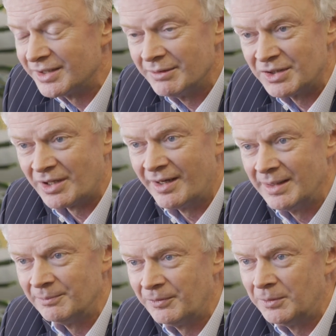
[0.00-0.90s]
so it's
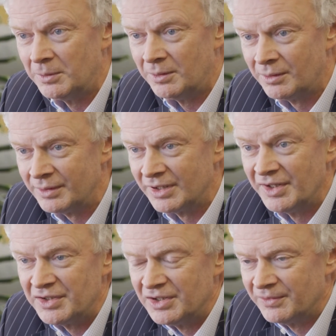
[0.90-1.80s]
time for the
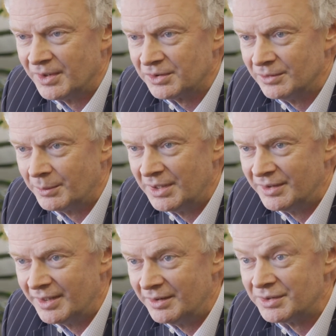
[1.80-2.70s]
latest version of
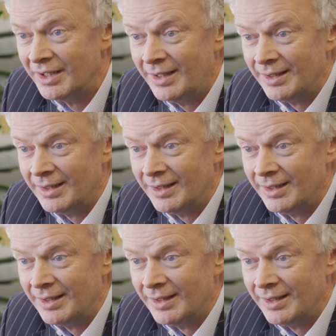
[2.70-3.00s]
Windows,